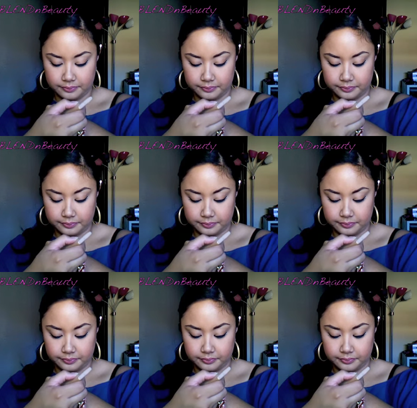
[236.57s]

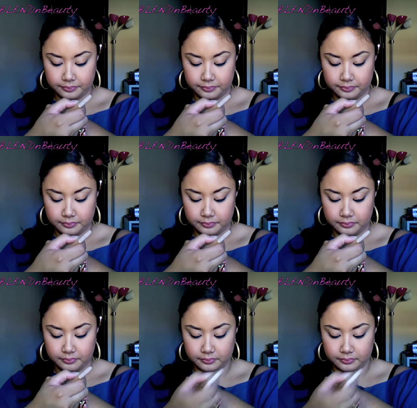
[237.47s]

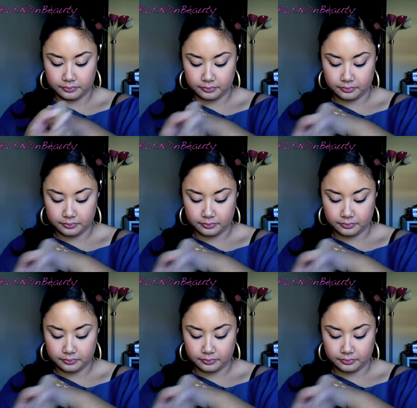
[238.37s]
Nothing is said.